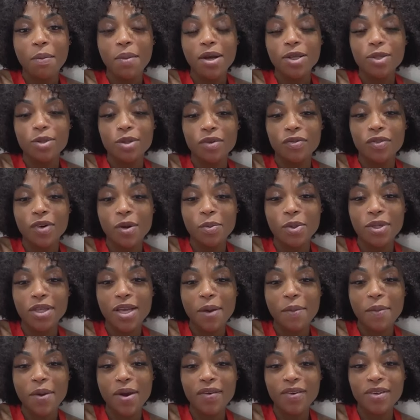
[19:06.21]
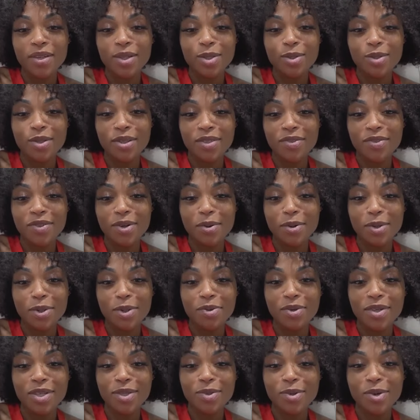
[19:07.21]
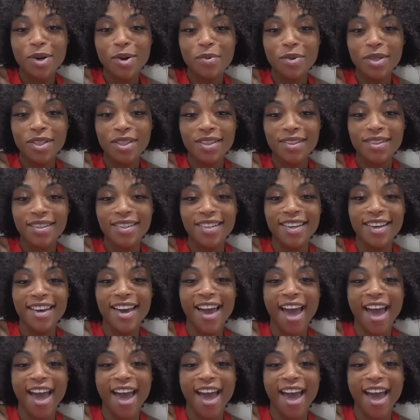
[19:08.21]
Mama twenty four bits, I bet twenty four with three square meters.